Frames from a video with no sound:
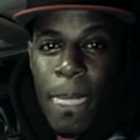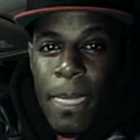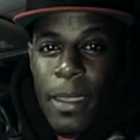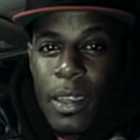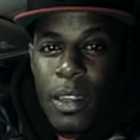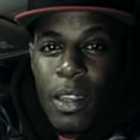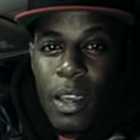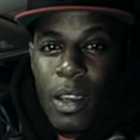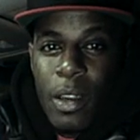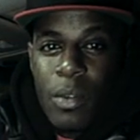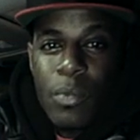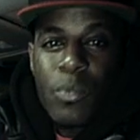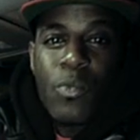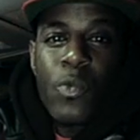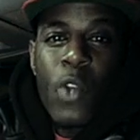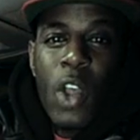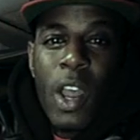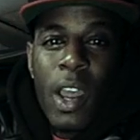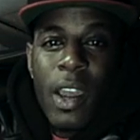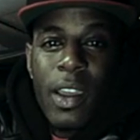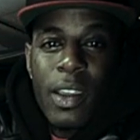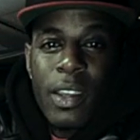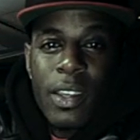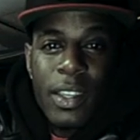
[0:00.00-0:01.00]
You know,
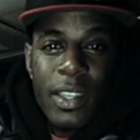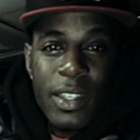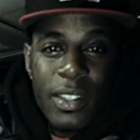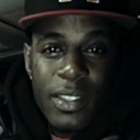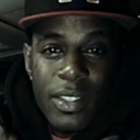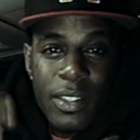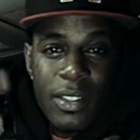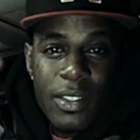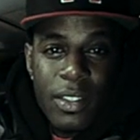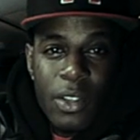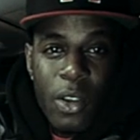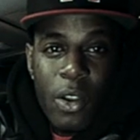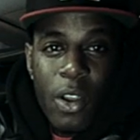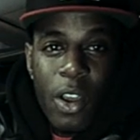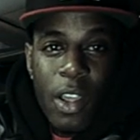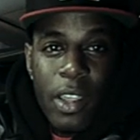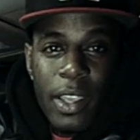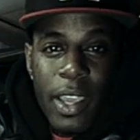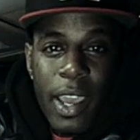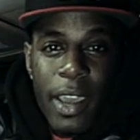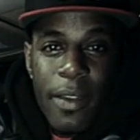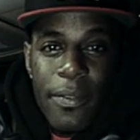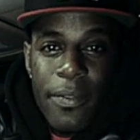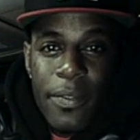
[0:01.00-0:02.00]
mwah, kisses to all
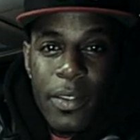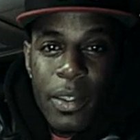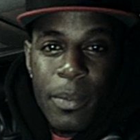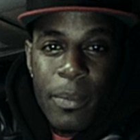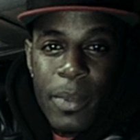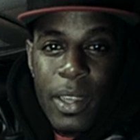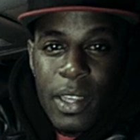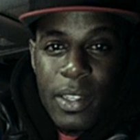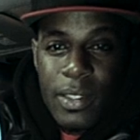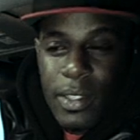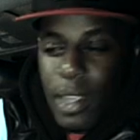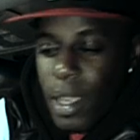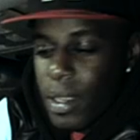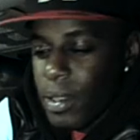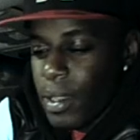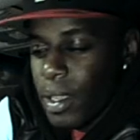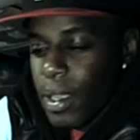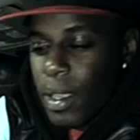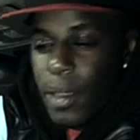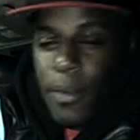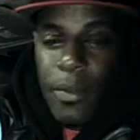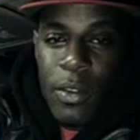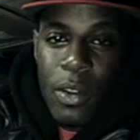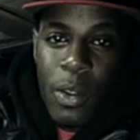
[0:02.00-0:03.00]
y'all females out
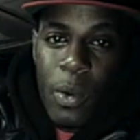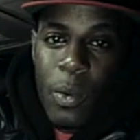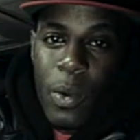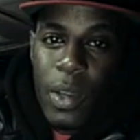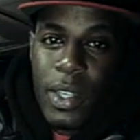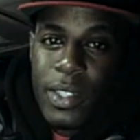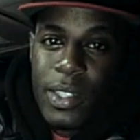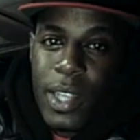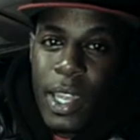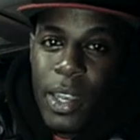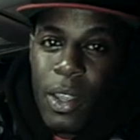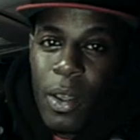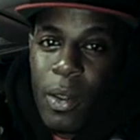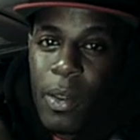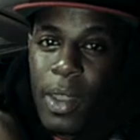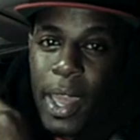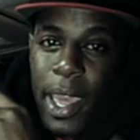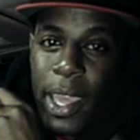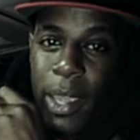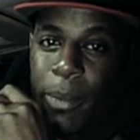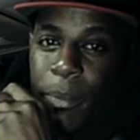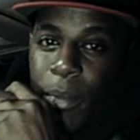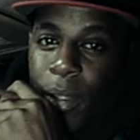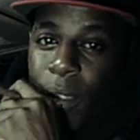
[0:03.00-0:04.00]
there, even the ones that don't
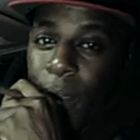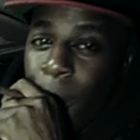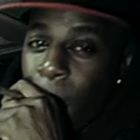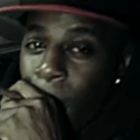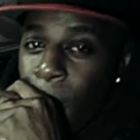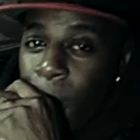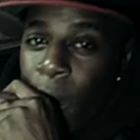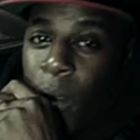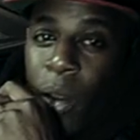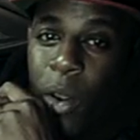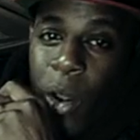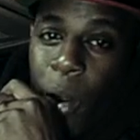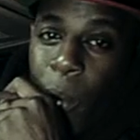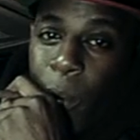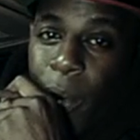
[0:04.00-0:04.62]
like me or